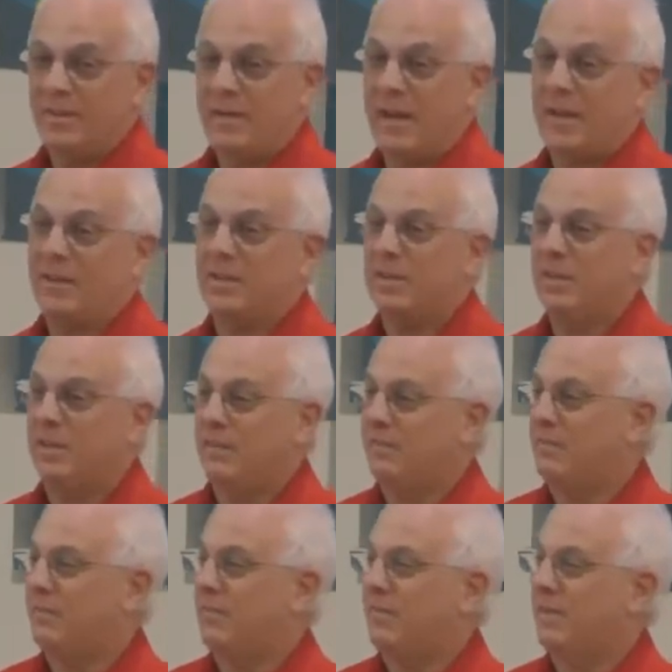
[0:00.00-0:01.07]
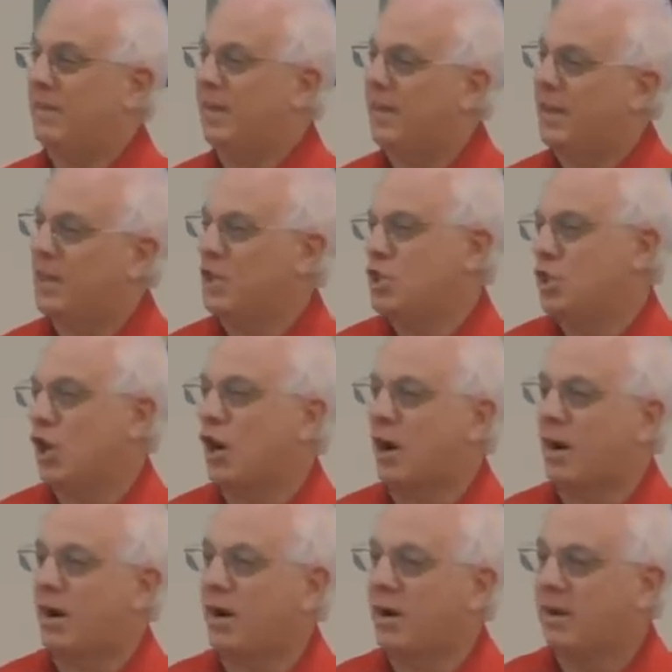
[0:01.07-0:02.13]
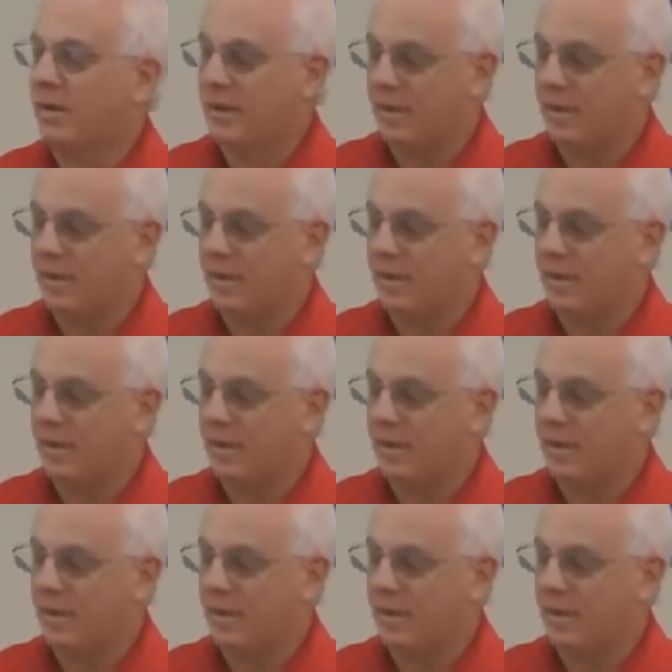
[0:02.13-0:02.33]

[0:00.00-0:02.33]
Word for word: not to live in a jar.